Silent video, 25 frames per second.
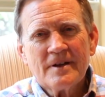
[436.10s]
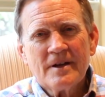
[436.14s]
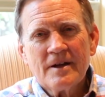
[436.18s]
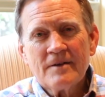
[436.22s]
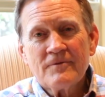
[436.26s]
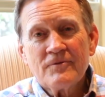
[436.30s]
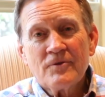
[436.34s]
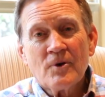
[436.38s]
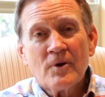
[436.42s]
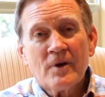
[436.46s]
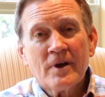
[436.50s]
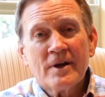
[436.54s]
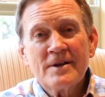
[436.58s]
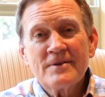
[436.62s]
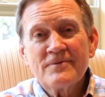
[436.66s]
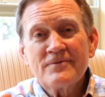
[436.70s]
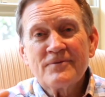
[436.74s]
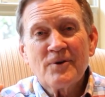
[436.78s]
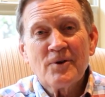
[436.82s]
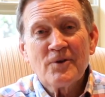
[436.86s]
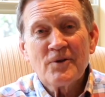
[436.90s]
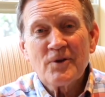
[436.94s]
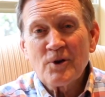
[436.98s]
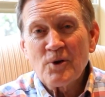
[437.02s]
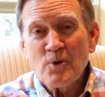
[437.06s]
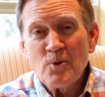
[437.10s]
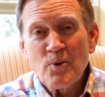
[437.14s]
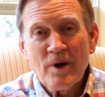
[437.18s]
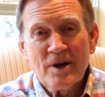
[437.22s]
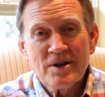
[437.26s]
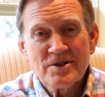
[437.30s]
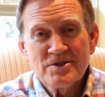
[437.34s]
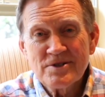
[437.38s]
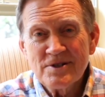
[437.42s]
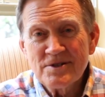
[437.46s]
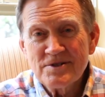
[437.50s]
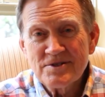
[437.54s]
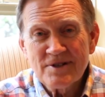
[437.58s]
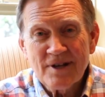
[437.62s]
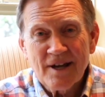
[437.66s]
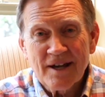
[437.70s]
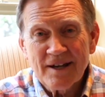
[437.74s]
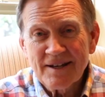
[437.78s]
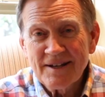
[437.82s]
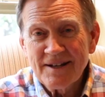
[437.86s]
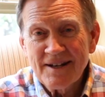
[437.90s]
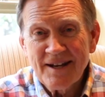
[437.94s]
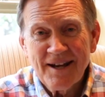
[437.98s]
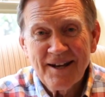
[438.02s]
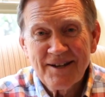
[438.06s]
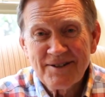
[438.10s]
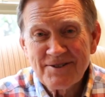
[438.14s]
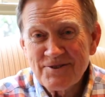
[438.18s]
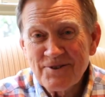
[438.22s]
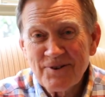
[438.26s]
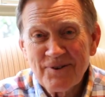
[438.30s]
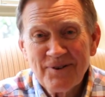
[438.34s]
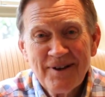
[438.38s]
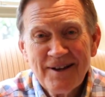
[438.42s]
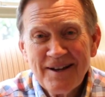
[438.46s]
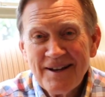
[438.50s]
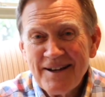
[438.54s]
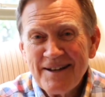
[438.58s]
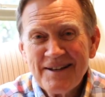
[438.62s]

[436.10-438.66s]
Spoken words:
if there are any further questions I can answer,